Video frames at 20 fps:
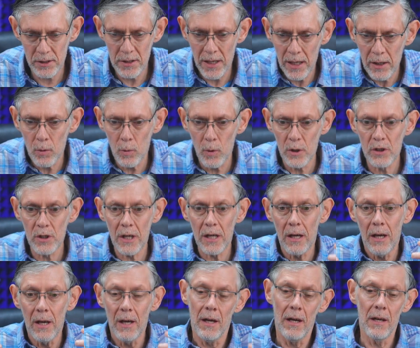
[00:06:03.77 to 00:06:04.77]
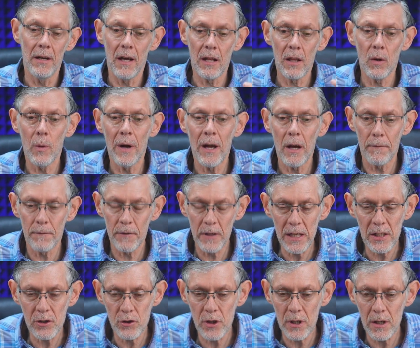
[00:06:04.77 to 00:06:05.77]
In other words, another way of
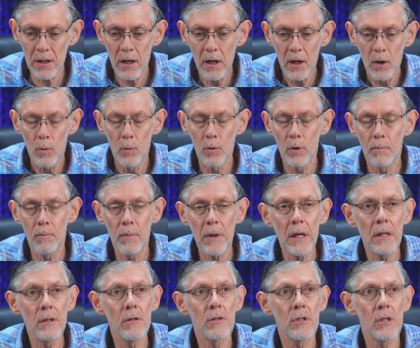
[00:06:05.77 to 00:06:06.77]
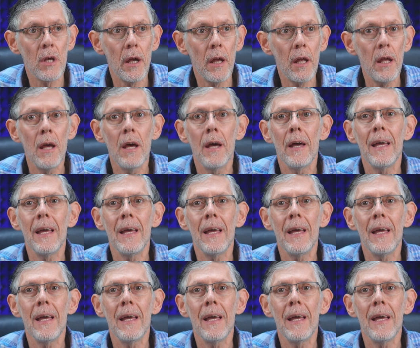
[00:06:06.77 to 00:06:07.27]
teaching would be to say